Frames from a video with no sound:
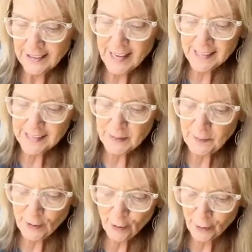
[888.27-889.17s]
That is the
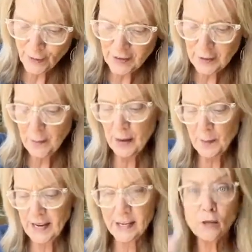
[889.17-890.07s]
beautiful thing about
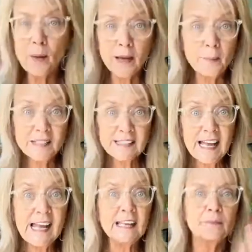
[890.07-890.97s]
paint. You make a
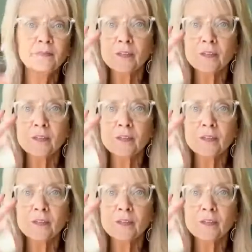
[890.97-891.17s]
mistake,